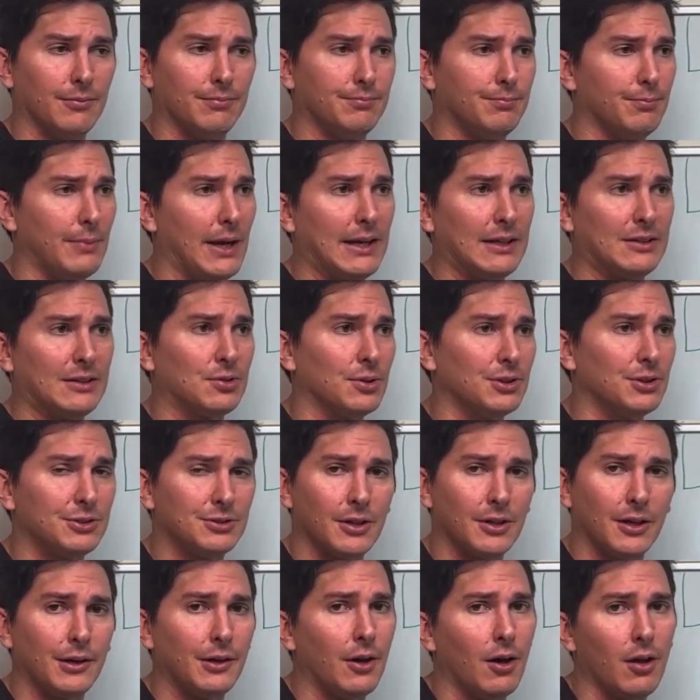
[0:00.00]
mandatory
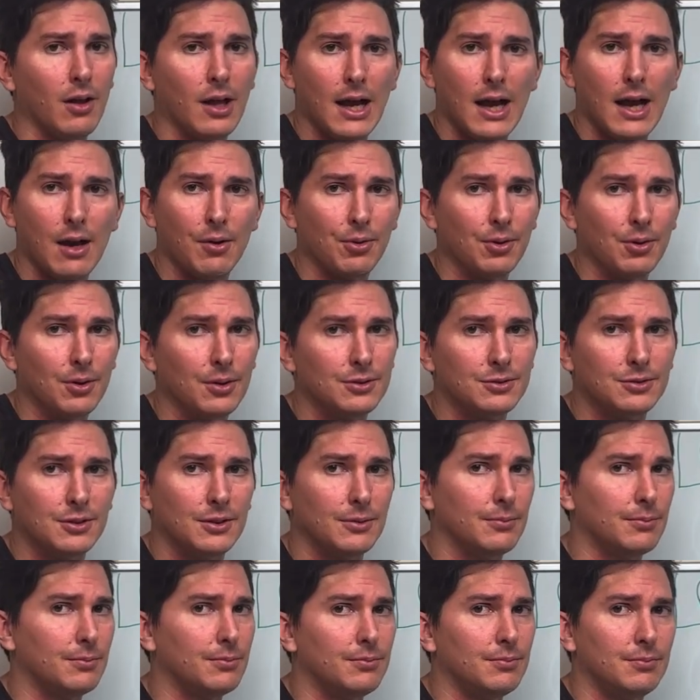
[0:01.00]
study hall hours
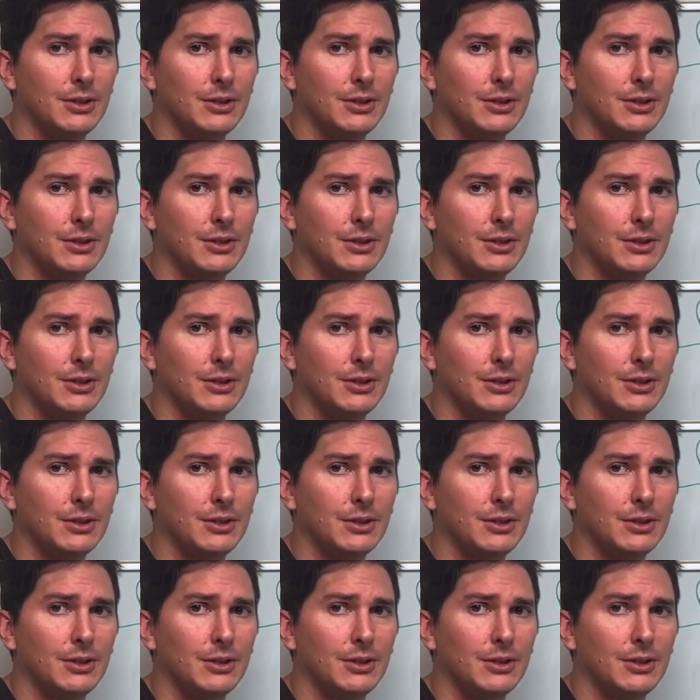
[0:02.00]
and